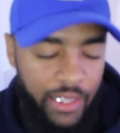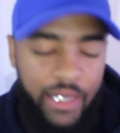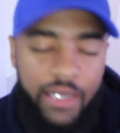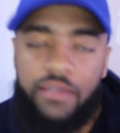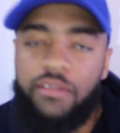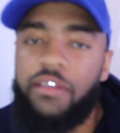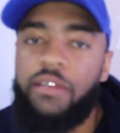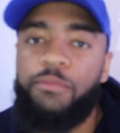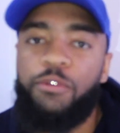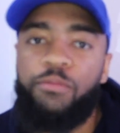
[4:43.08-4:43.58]

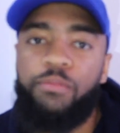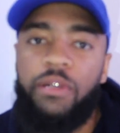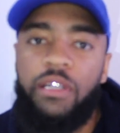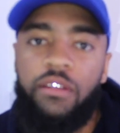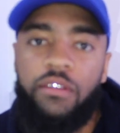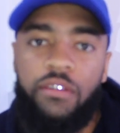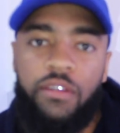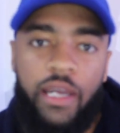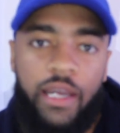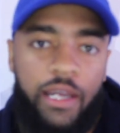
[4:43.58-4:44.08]
like simple
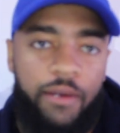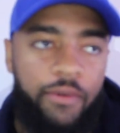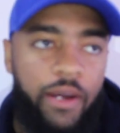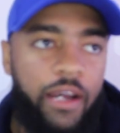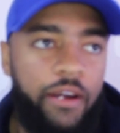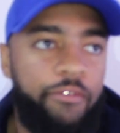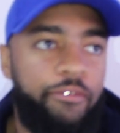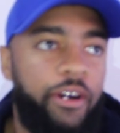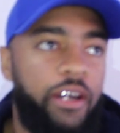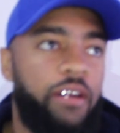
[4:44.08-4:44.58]
beats. Like if I
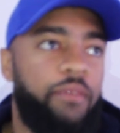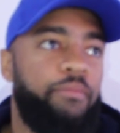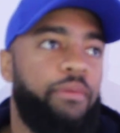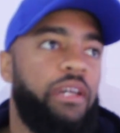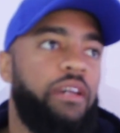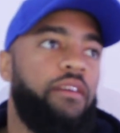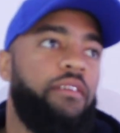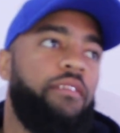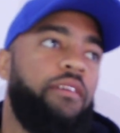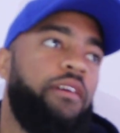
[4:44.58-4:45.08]
can find a
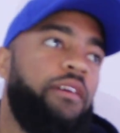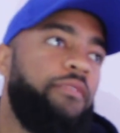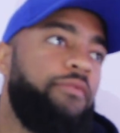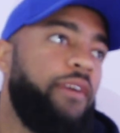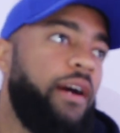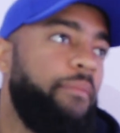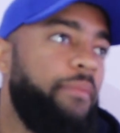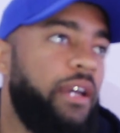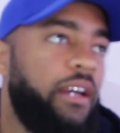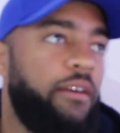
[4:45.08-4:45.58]
beat, or if
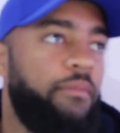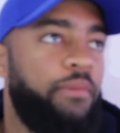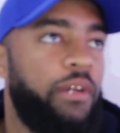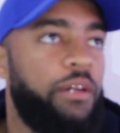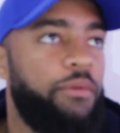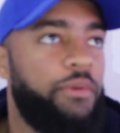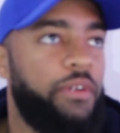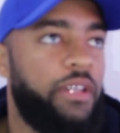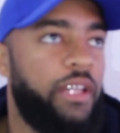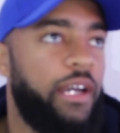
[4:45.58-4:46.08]
I make a
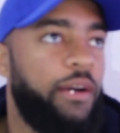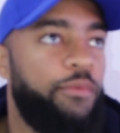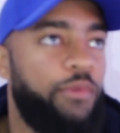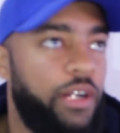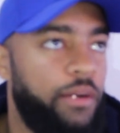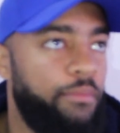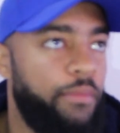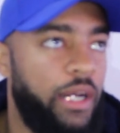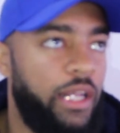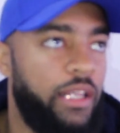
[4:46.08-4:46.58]
beat with like
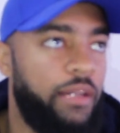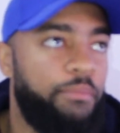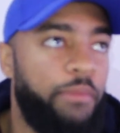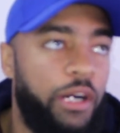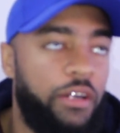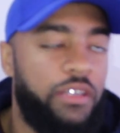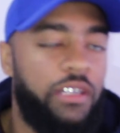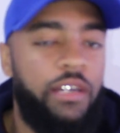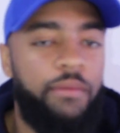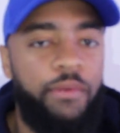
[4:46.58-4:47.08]
one melody,
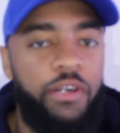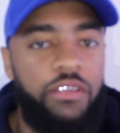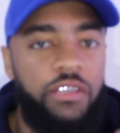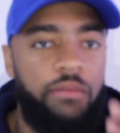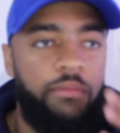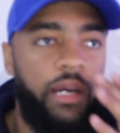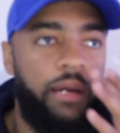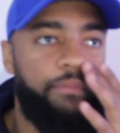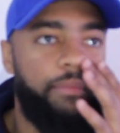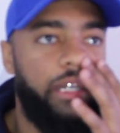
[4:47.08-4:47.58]
most
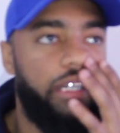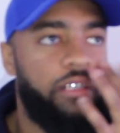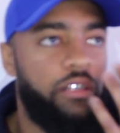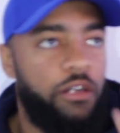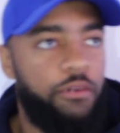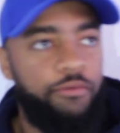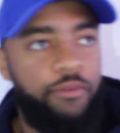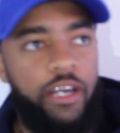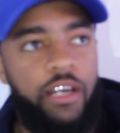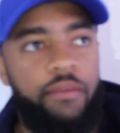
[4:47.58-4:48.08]
of my beats,
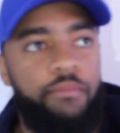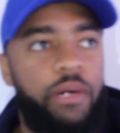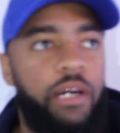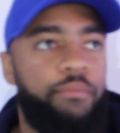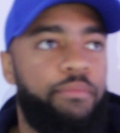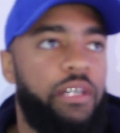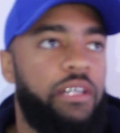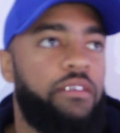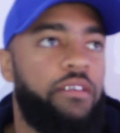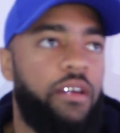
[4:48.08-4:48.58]
you'll find my
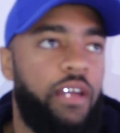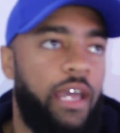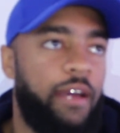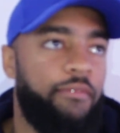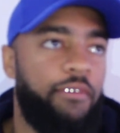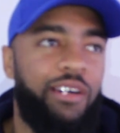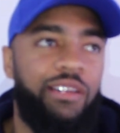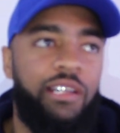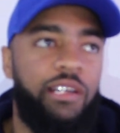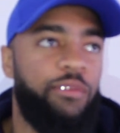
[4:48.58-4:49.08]
beats
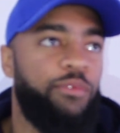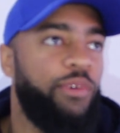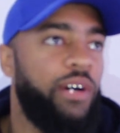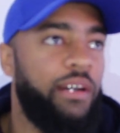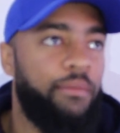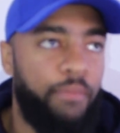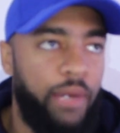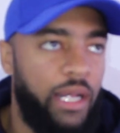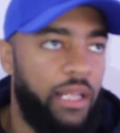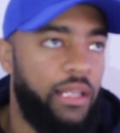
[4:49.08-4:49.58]
have only
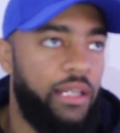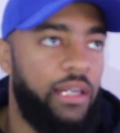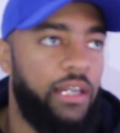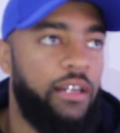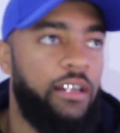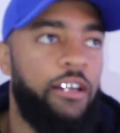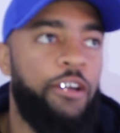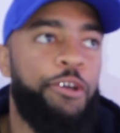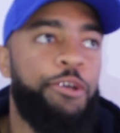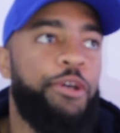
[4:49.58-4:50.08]
one
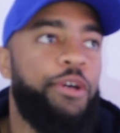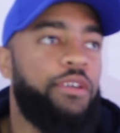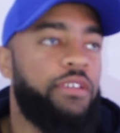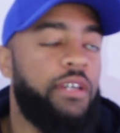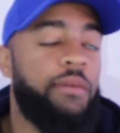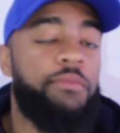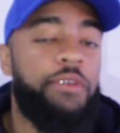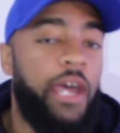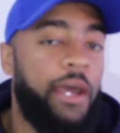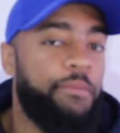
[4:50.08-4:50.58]
melody,
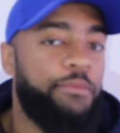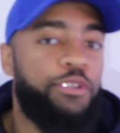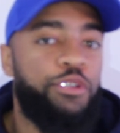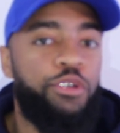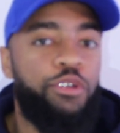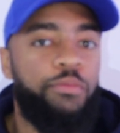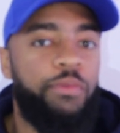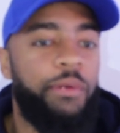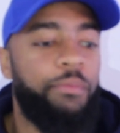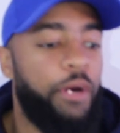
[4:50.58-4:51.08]
sometimes
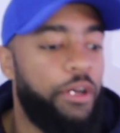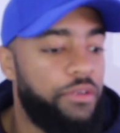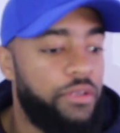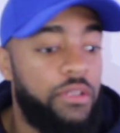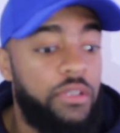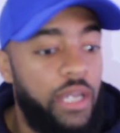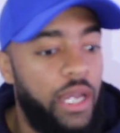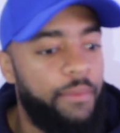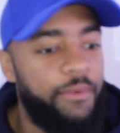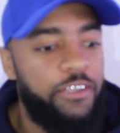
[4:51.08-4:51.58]
two, but most
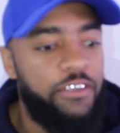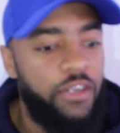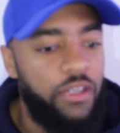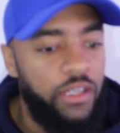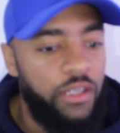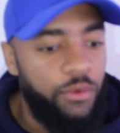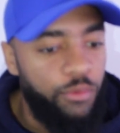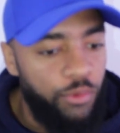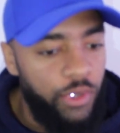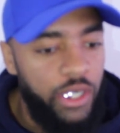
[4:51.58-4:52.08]
of the time it's
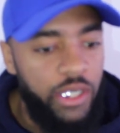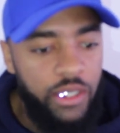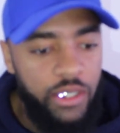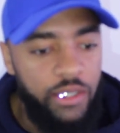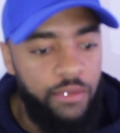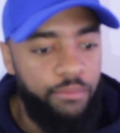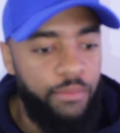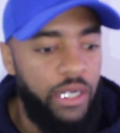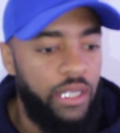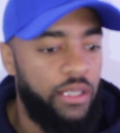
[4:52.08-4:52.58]
only one
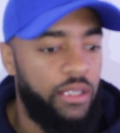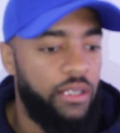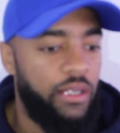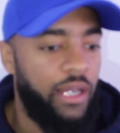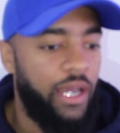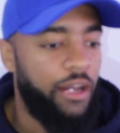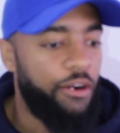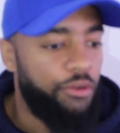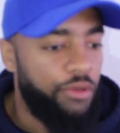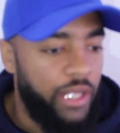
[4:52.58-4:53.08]
good
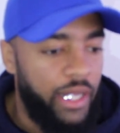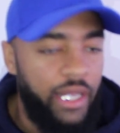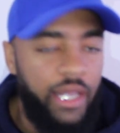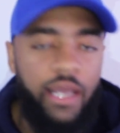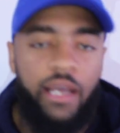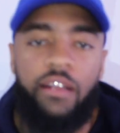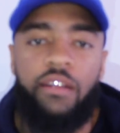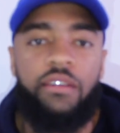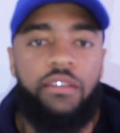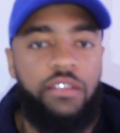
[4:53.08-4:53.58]
melody. I don't like
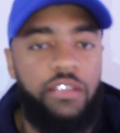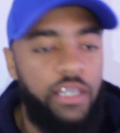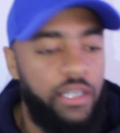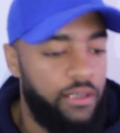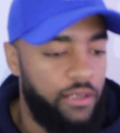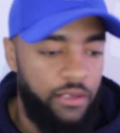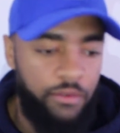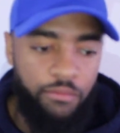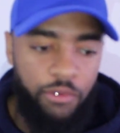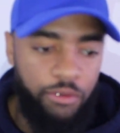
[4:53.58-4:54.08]
hella
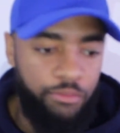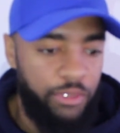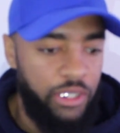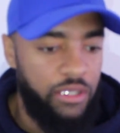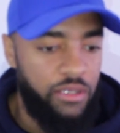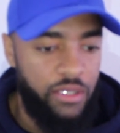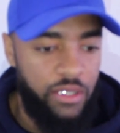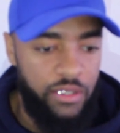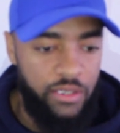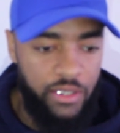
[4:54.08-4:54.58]
shit in my
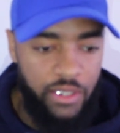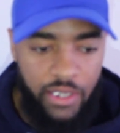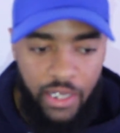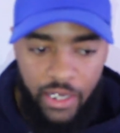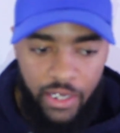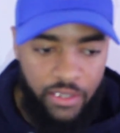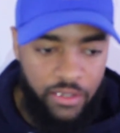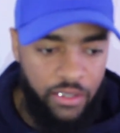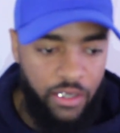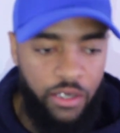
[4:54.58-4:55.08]
beats because then
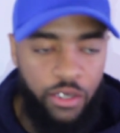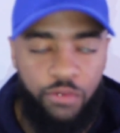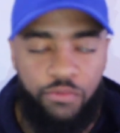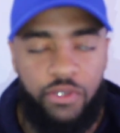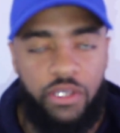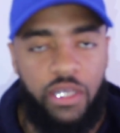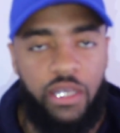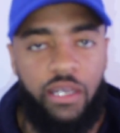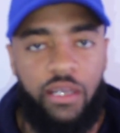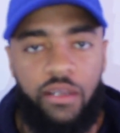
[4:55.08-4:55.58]
I start
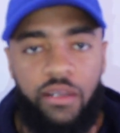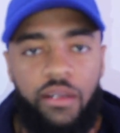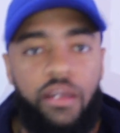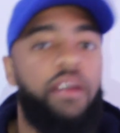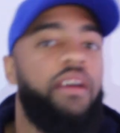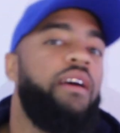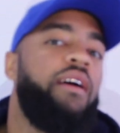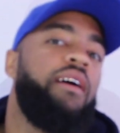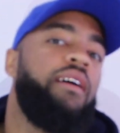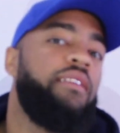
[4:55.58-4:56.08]
overthinking
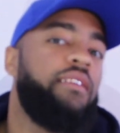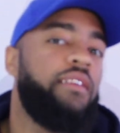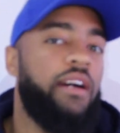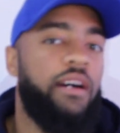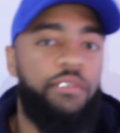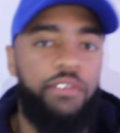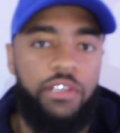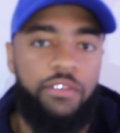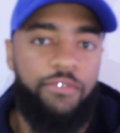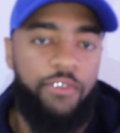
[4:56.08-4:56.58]
and then I
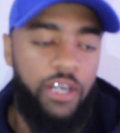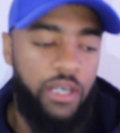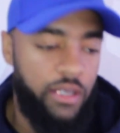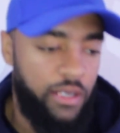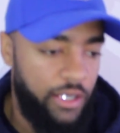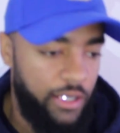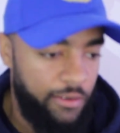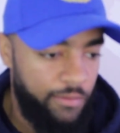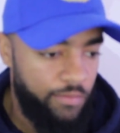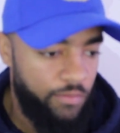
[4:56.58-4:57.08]
always fuck it
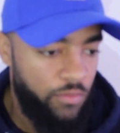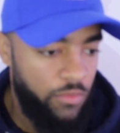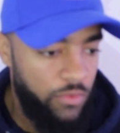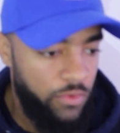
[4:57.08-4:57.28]
up.